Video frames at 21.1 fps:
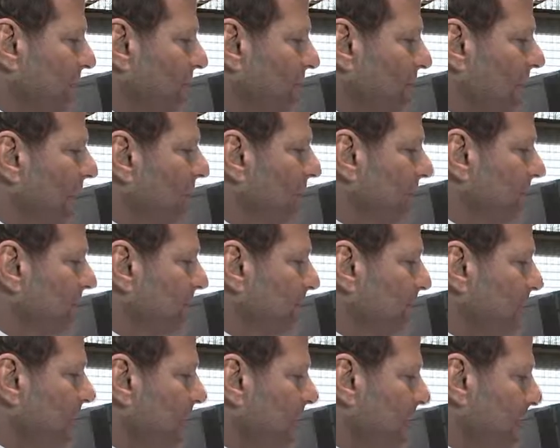around the
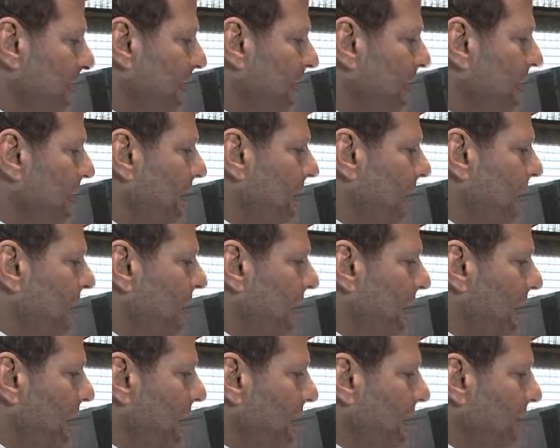spine,
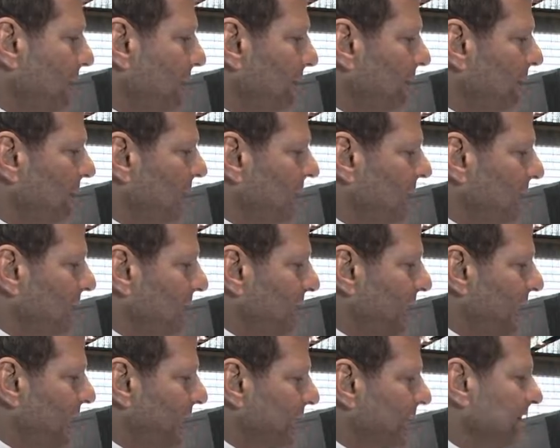looking in the
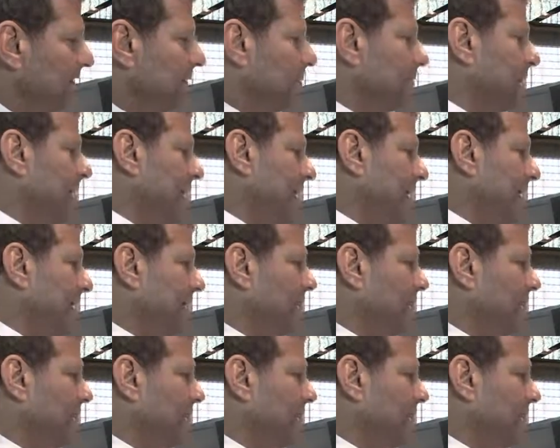axial plane,